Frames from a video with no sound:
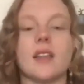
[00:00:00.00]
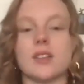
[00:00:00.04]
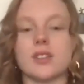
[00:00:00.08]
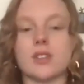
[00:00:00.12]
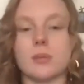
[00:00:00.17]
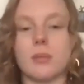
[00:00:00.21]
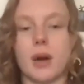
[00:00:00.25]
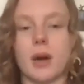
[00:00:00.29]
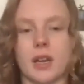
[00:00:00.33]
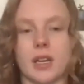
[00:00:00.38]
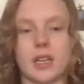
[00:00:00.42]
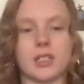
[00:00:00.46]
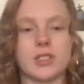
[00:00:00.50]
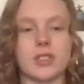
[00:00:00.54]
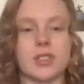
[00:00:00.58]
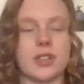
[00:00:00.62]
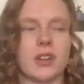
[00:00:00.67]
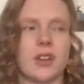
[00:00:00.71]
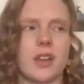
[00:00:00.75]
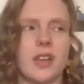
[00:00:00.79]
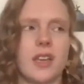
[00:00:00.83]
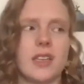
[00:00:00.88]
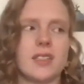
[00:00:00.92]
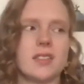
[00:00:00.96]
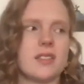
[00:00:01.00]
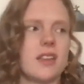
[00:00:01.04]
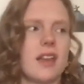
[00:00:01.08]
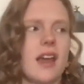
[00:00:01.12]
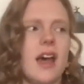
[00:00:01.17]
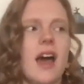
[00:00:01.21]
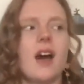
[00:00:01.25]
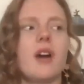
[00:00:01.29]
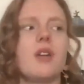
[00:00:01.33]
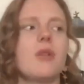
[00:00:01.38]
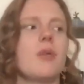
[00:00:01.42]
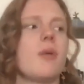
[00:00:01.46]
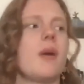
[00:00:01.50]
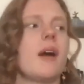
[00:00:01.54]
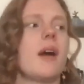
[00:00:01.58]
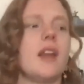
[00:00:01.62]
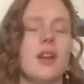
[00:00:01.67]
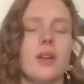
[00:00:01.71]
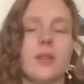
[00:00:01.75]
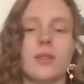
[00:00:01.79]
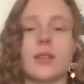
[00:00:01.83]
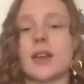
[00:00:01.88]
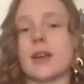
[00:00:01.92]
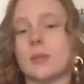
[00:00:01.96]
a shamanic journey is and how do I
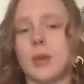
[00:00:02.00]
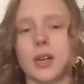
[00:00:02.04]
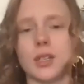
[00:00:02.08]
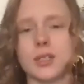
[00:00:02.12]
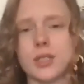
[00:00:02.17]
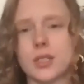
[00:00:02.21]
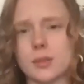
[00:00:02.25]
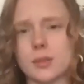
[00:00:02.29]
know that I'm not